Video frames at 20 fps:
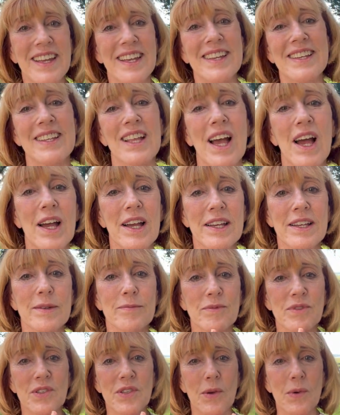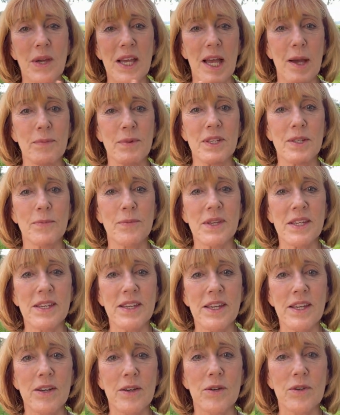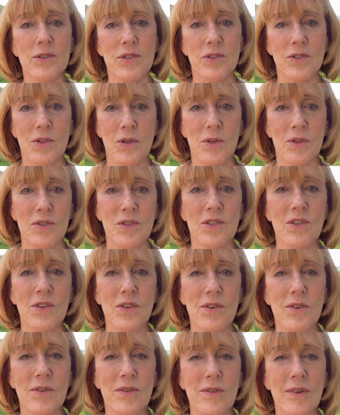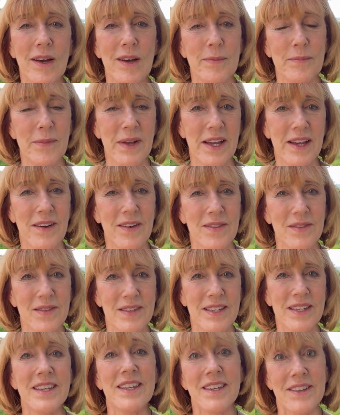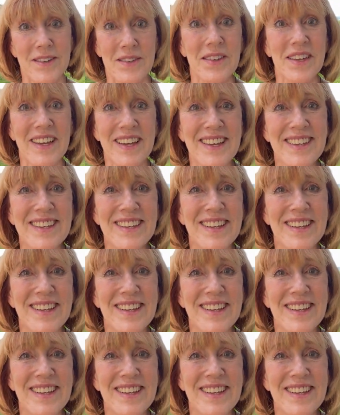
and I am so happy to be here to talk to you about ELA.